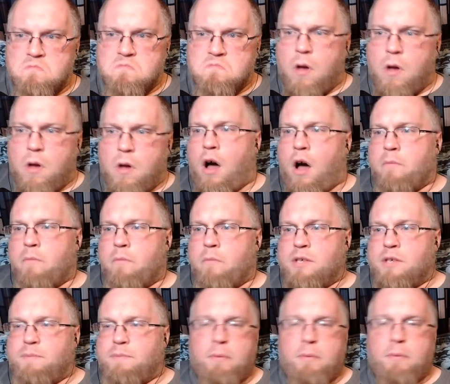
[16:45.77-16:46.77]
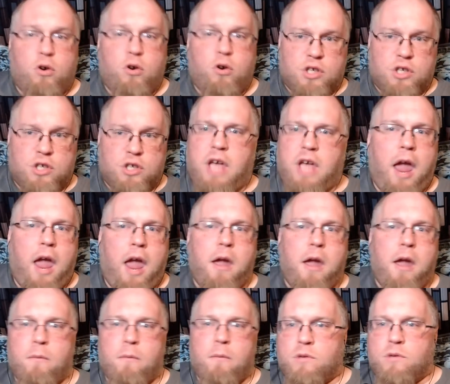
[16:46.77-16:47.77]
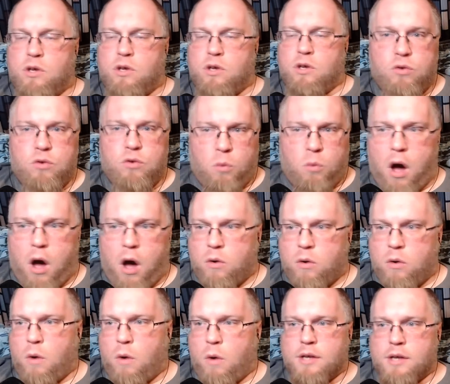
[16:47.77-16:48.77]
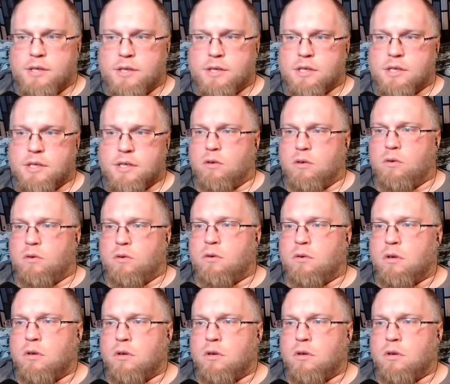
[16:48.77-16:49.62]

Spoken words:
people who just came to the Wild West to